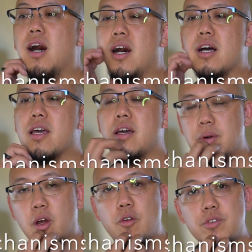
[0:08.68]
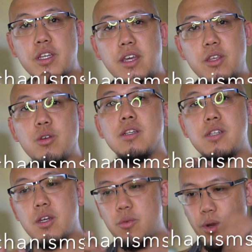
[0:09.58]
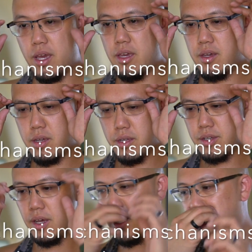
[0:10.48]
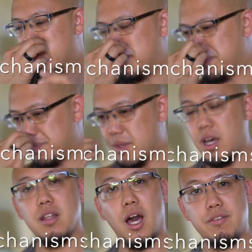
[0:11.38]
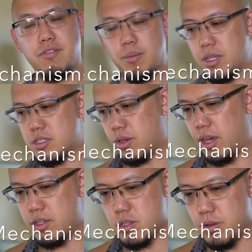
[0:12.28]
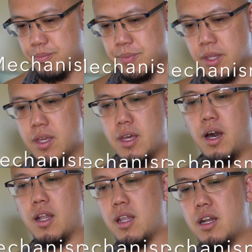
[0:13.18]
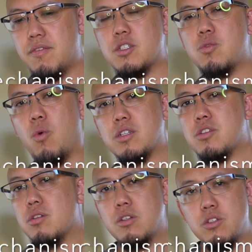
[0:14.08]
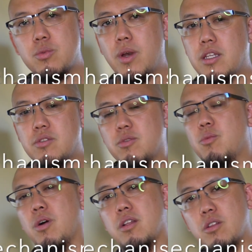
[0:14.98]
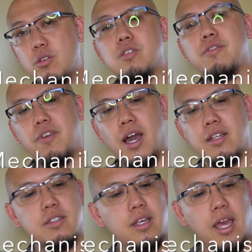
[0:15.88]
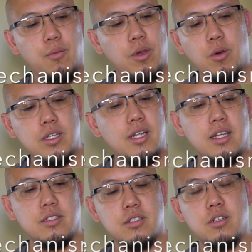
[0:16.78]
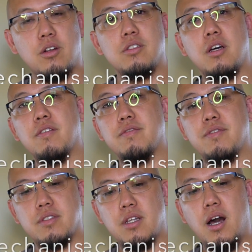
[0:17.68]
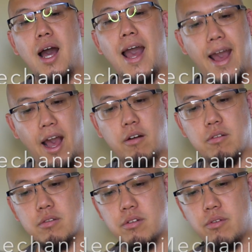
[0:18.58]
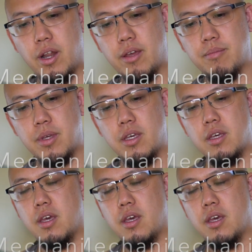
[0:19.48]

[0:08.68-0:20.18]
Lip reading: but hopefully that you can take away a lot from this. Okay, so a lot of us want to lose weight, we want to lose fat, and we always ask ourselves how, right?